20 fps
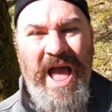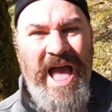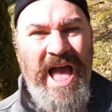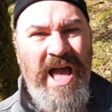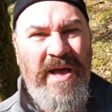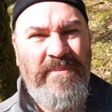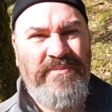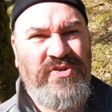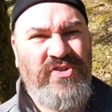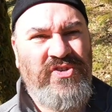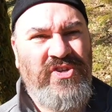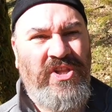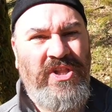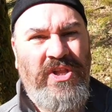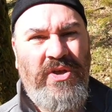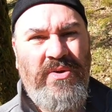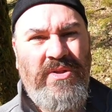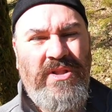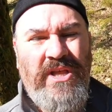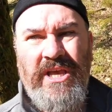
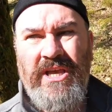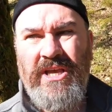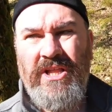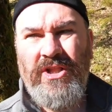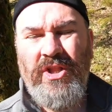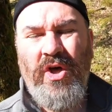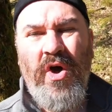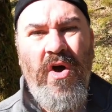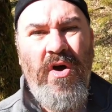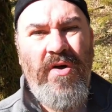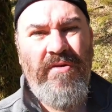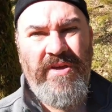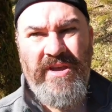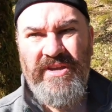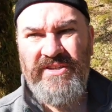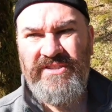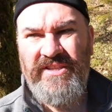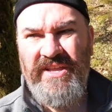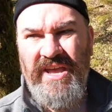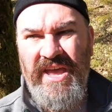Absolutely
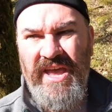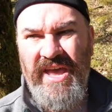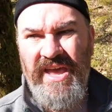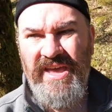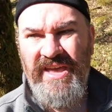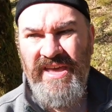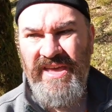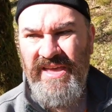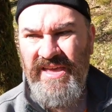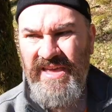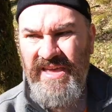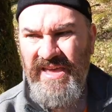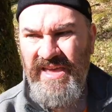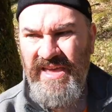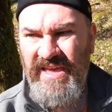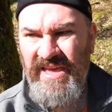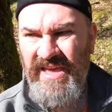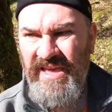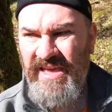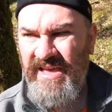glorious day.
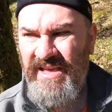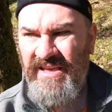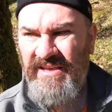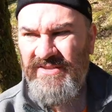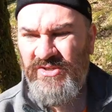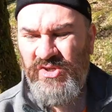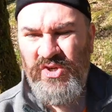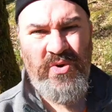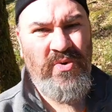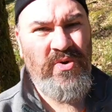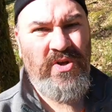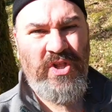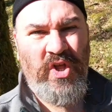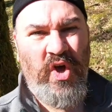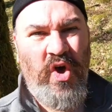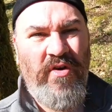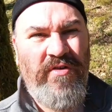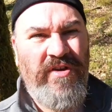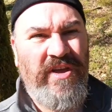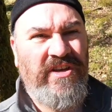Too
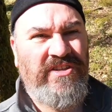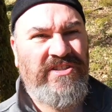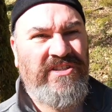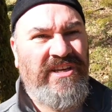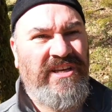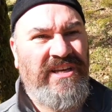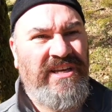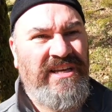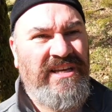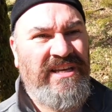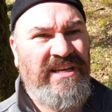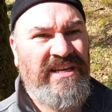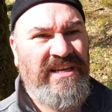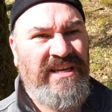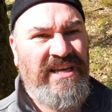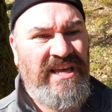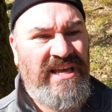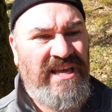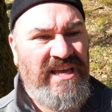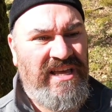glorious.
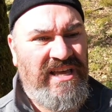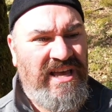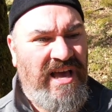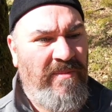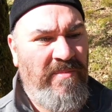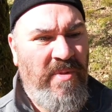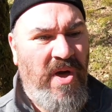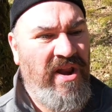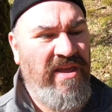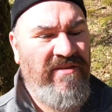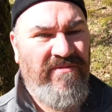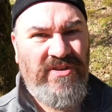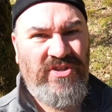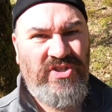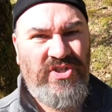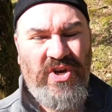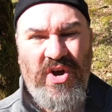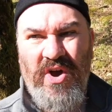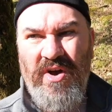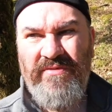I'm not
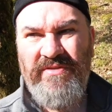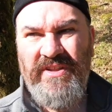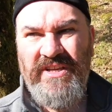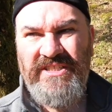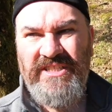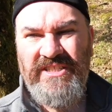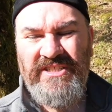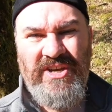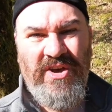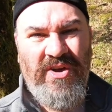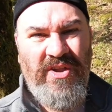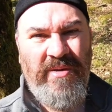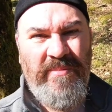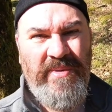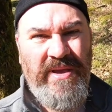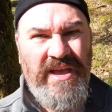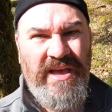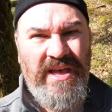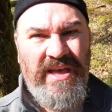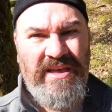even sure if this is going to
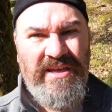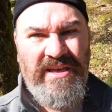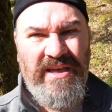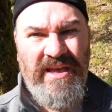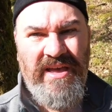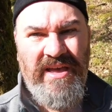be a